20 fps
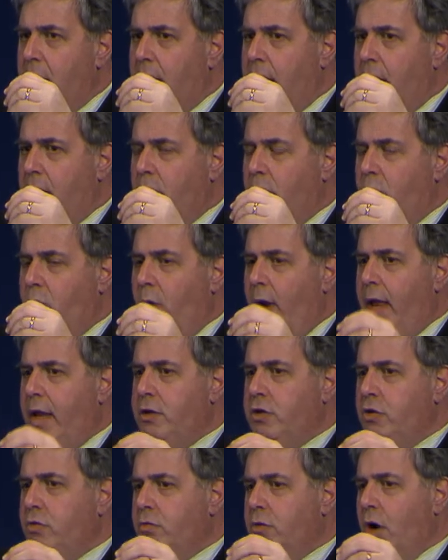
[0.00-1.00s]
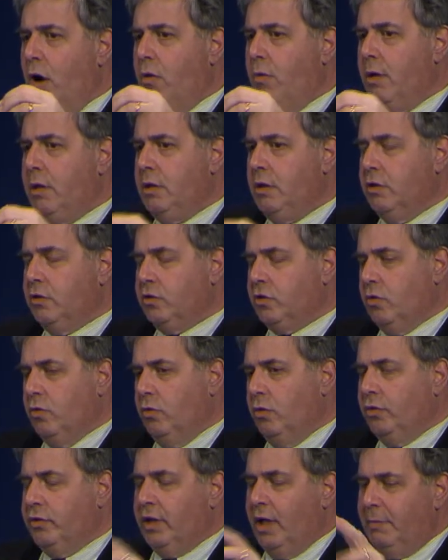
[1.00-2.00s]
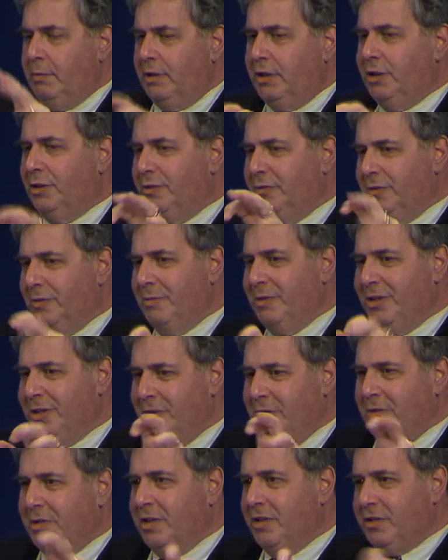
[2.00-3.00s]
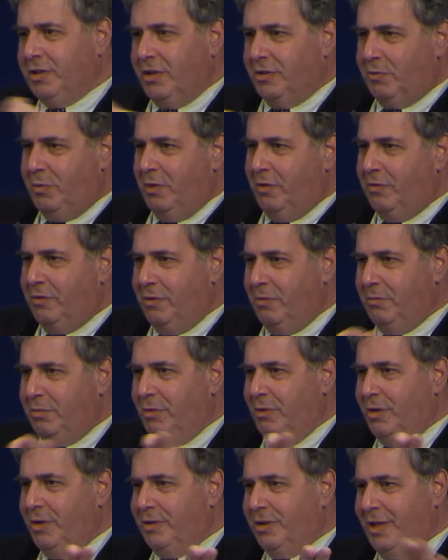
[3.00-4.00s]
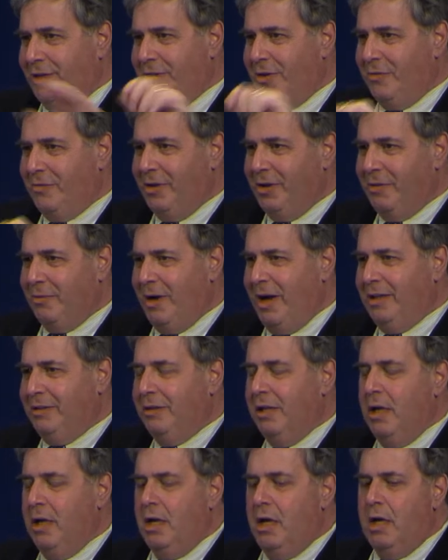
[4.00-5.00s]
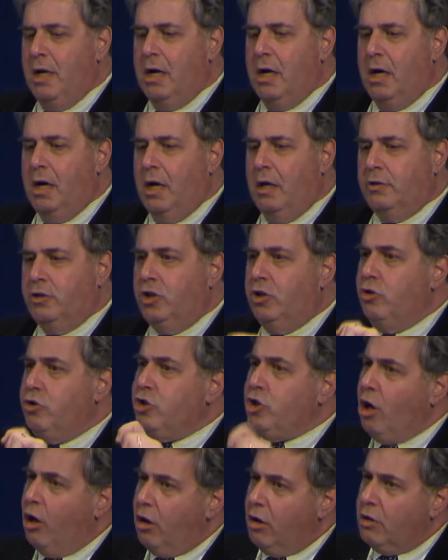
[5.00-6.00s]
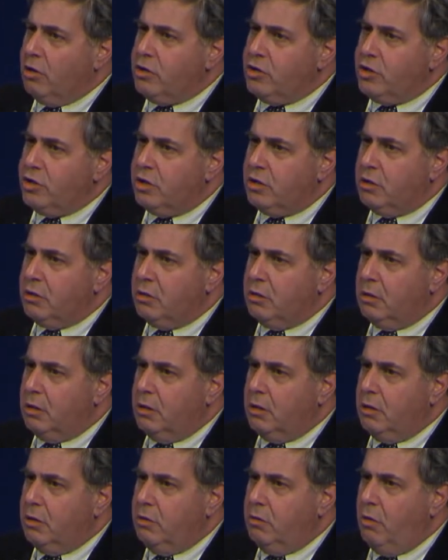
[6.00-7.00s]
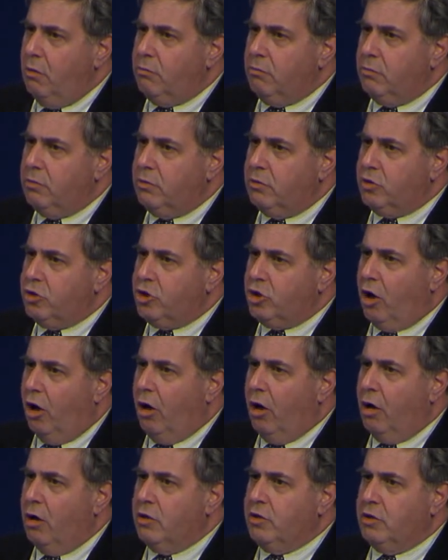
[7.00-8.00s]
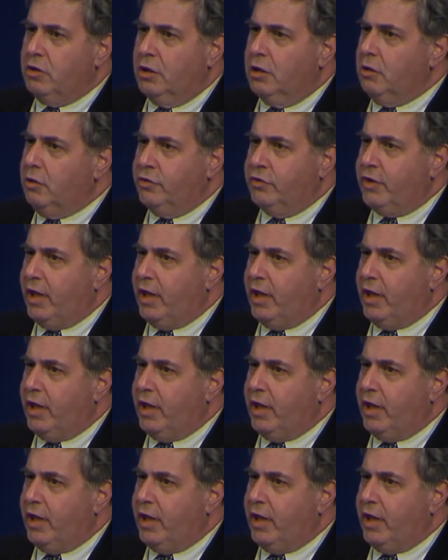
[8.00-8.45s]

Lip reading: And when you go into schools, and I'm a little familiar with this because one of your employees I know very well, do you charge? You don't charge little